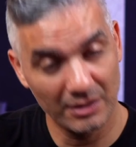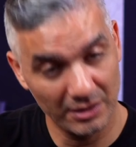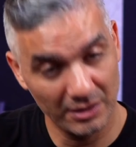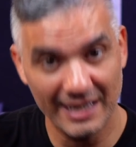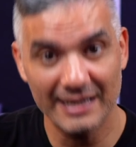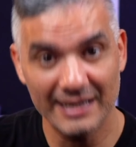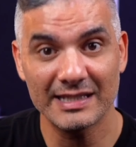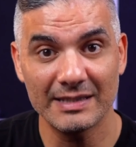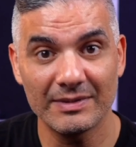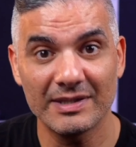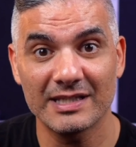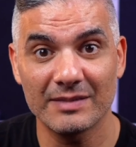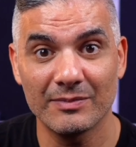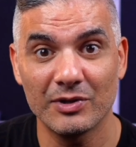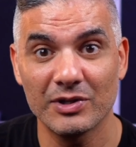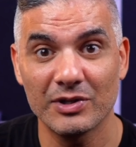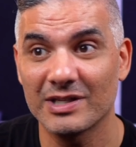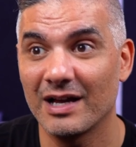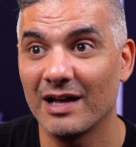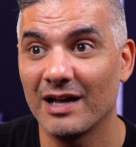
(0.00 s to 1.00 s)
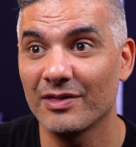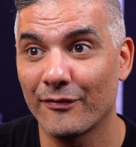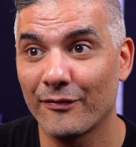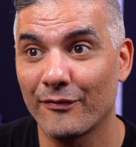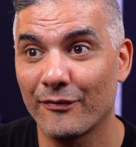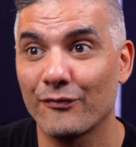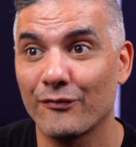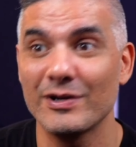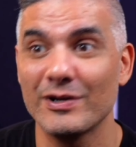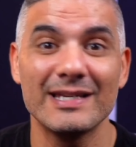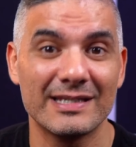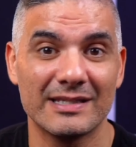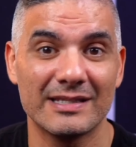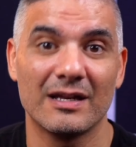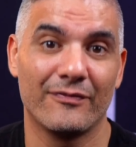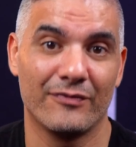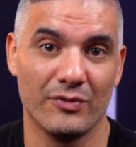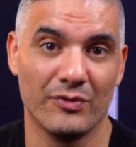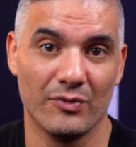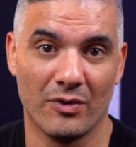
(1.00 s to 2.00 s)
Get some testimonials on the free
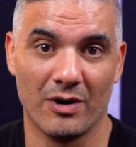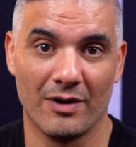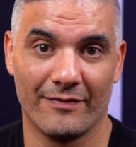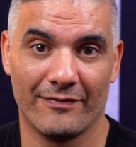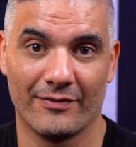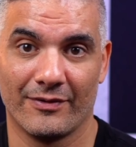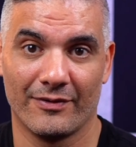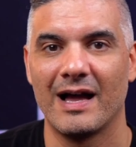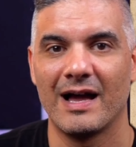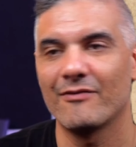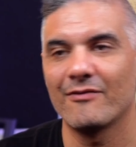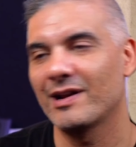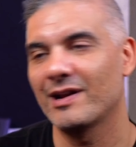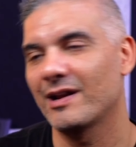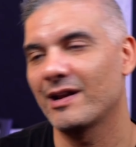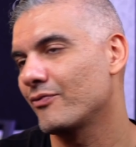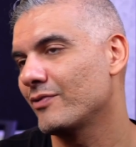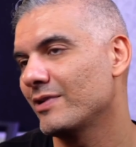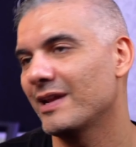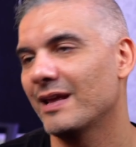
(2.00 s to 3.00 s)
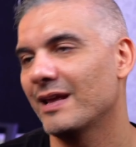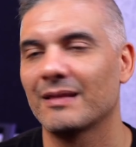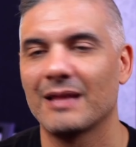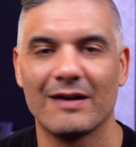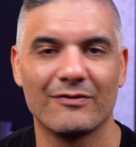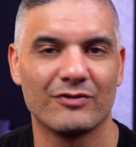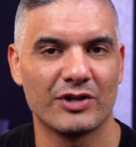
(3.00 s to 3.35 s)
stuff you offer. I ran a 3-day live